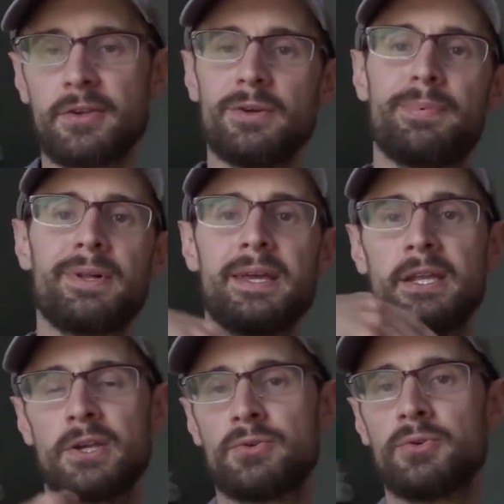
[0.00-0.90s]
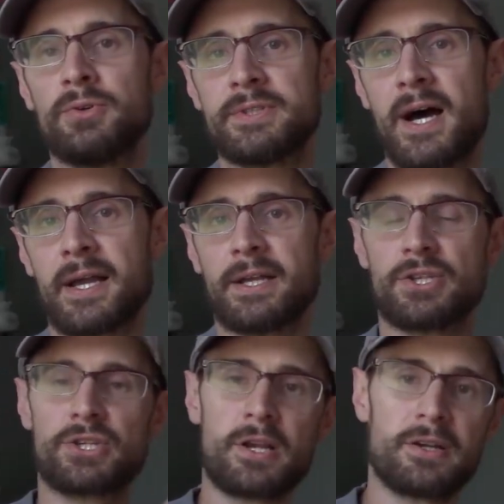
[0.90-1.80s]
you put it in a Google Doc and
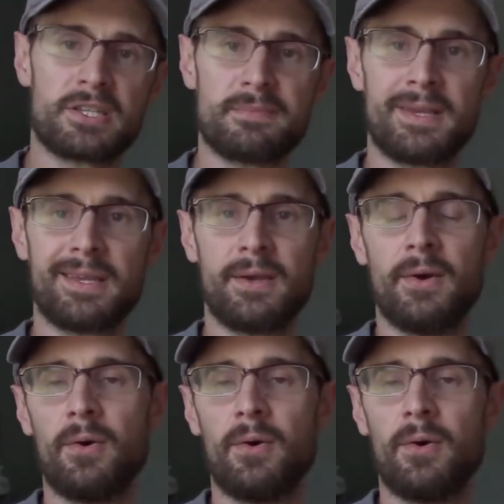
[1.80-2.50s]
share it to me,